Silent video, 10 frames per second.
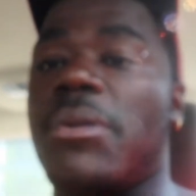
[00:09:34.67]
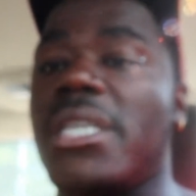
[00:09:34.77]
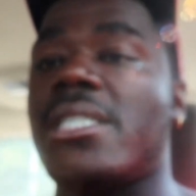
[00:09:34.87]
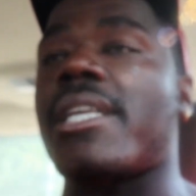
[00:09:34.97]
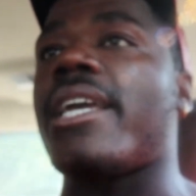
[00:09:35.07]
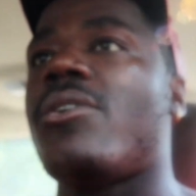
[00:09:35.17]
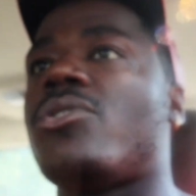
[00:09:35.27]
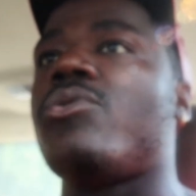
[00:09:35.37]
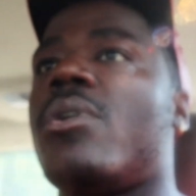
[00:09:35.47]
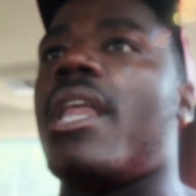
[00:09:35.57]
Places I go
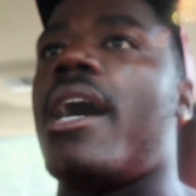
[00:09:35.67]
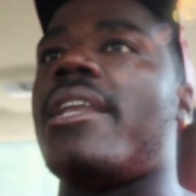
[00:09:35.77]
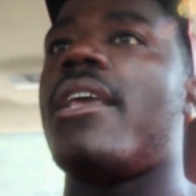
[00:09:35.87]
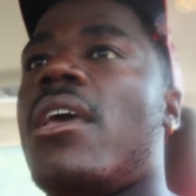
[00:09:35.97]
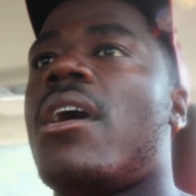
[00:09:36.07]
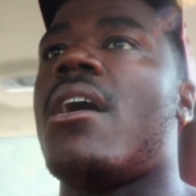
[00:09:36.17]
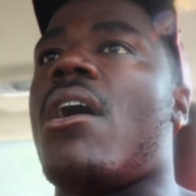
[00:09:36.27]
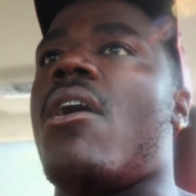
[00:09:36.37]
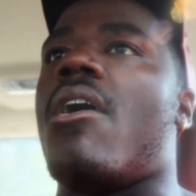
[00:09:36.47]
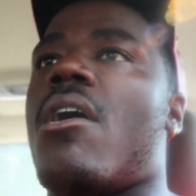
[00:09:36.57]
to a lot
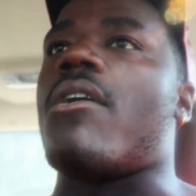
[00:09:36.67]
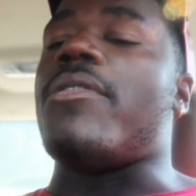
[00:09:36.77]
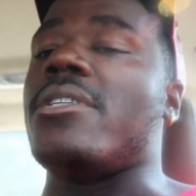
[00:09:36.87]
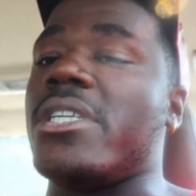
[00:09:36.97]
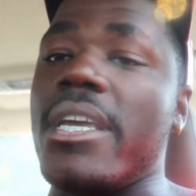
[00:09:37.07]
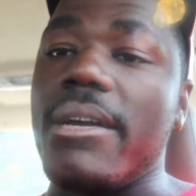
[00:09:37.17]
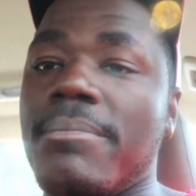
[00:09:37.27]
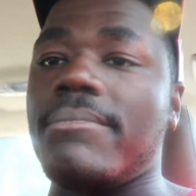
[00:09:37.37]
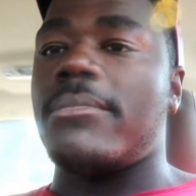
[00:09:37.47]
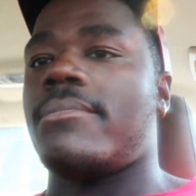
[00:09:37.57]
are the
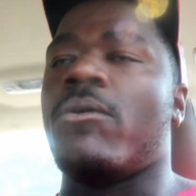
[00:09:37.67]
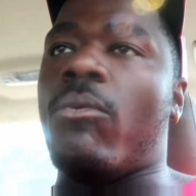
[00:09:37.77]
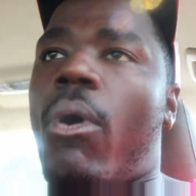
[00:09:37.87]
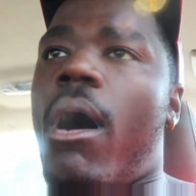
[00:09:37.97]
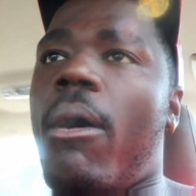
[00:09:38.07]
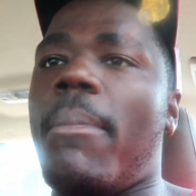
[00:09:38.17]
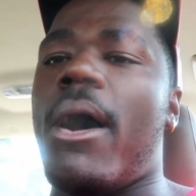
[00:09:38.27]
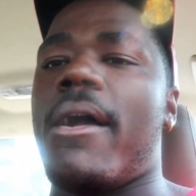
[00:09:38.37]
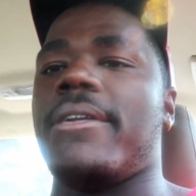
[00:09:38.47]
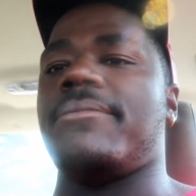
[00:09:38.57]
gym,
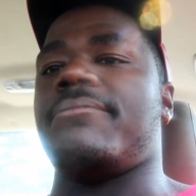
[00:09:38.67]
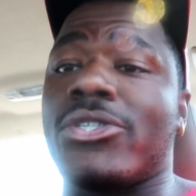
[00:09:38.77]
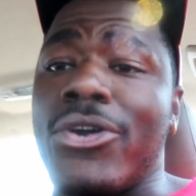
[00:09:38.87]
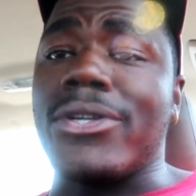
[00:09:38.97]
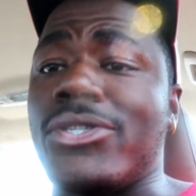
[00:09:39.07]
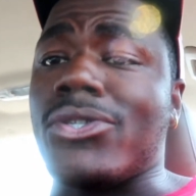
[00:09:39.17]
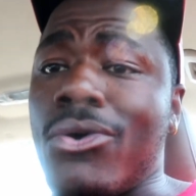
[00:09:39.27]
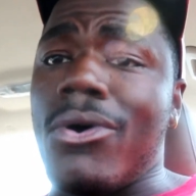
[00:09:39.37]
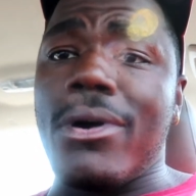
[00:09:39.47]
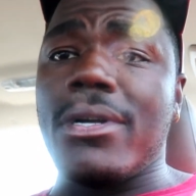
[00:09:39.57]
Walmart, certain
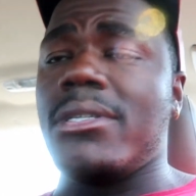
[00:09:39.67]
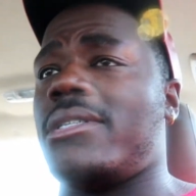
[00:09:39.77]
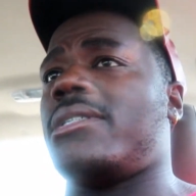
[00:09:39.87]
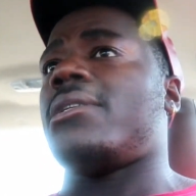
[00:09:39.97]
stores,